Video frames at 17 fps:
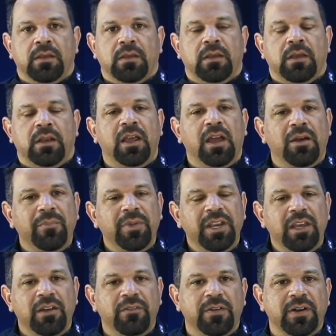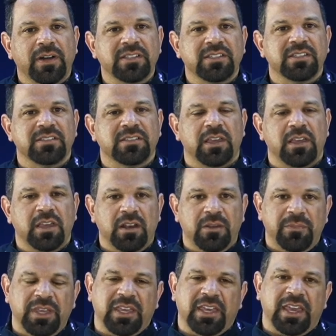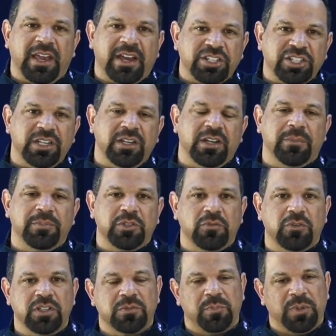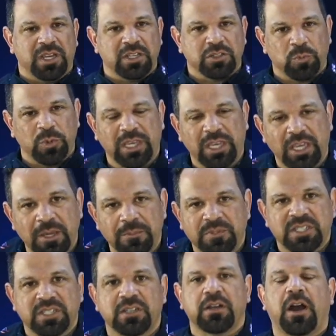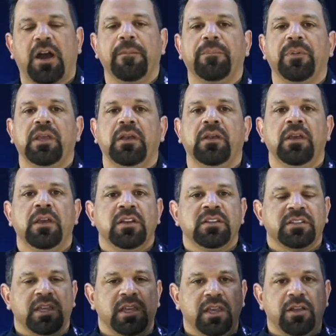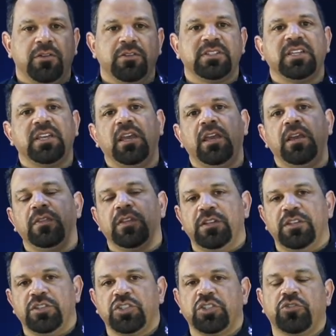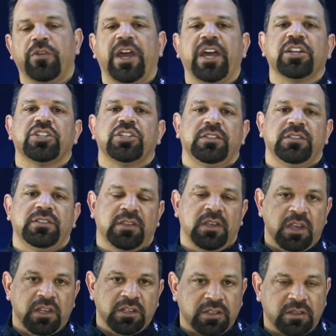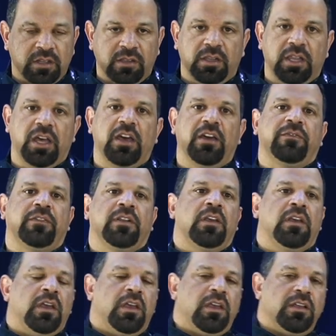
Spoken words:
And how many of us is the enemy catching up to us because we keep stopping to entertain the distractions to the left and